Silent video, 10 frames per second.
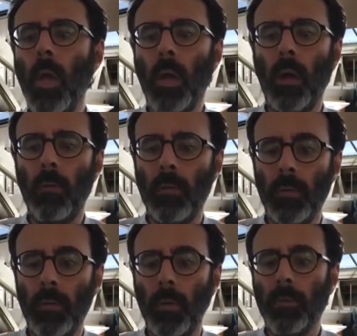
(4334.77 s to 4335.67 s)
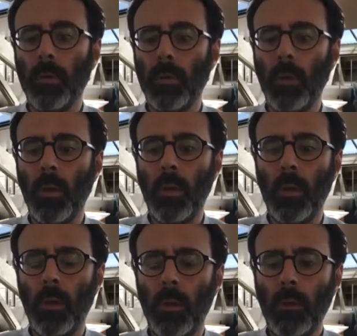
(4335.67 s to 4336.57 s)
and very often
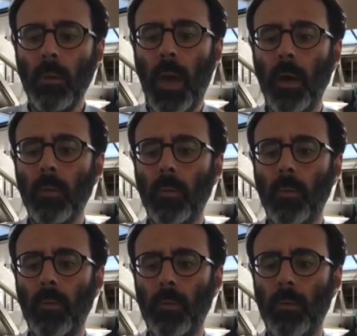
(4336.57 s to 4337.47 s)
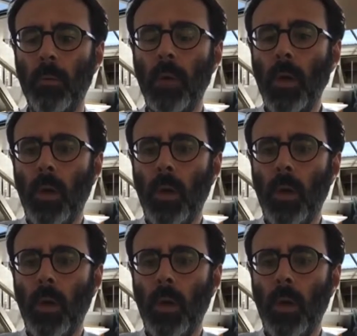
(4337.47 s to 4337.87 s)
doubt was also